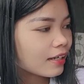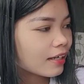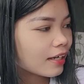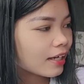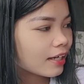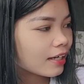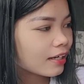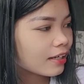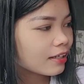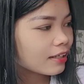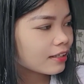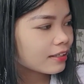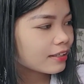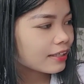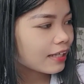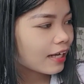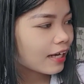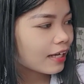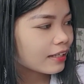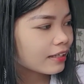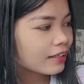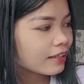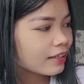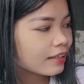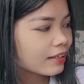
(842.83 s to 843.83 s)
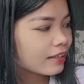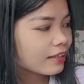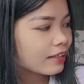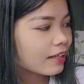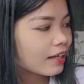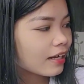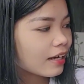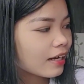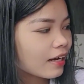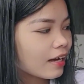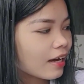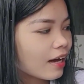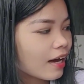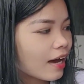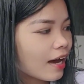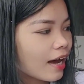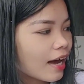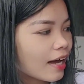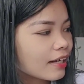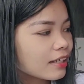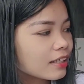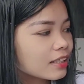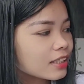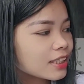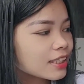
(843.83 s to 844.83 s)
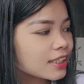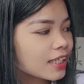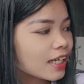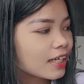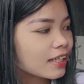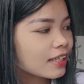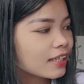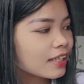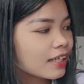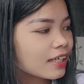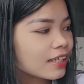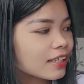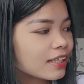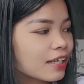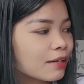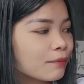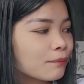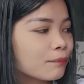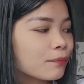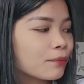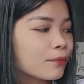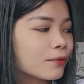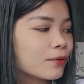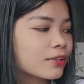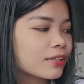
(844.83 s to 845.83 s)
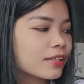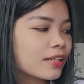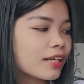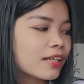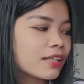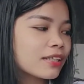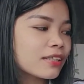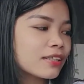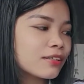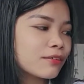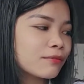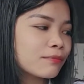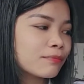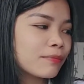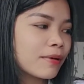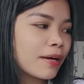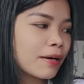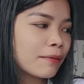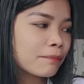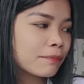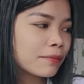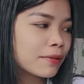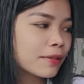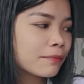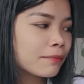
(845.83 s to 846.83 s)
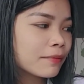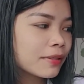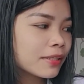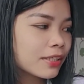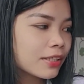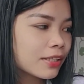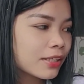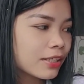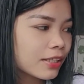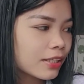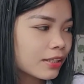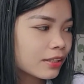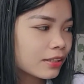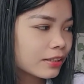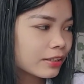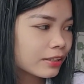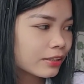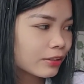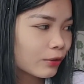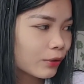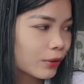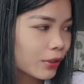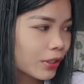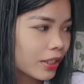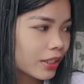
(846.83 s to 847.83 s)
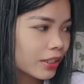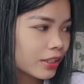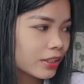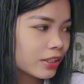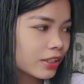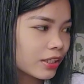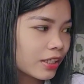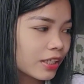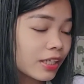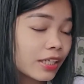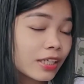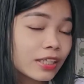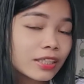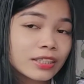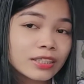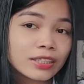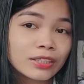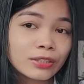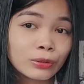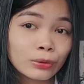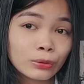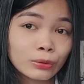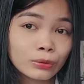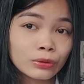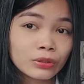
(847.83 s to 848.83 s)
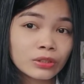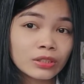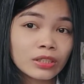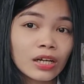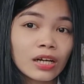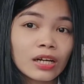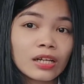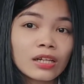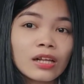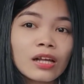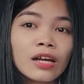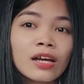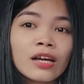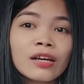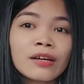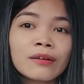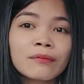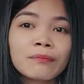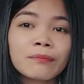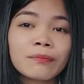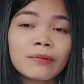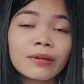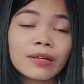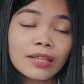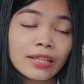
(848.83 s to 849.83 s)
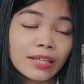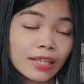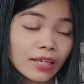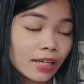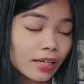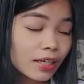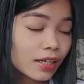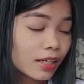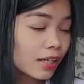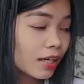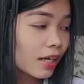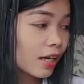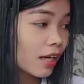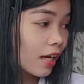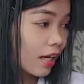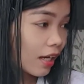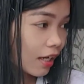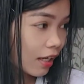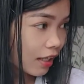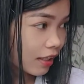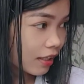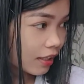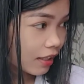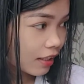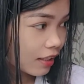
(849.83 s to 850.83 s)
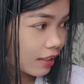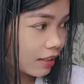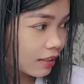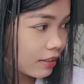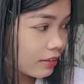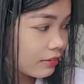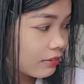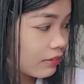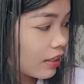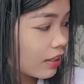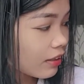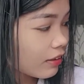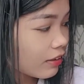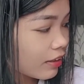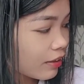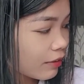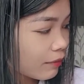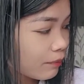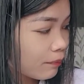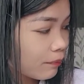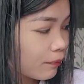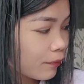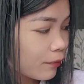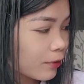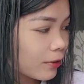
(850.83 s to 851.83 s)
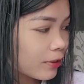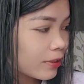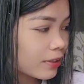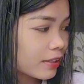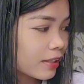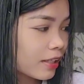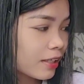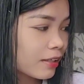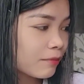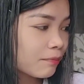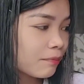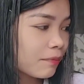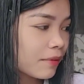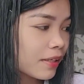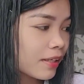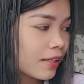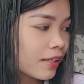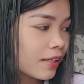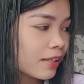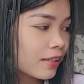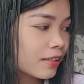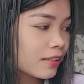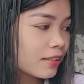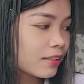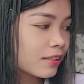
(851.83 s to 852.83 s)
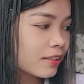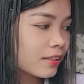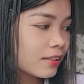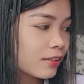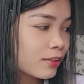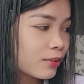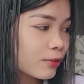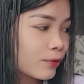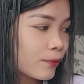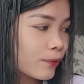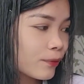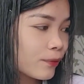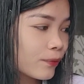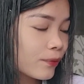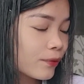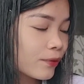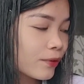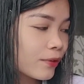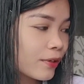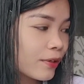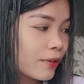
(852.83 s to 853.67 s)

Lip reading: here that understanding the importance of proper material storage is crucial, meaning it is very important because to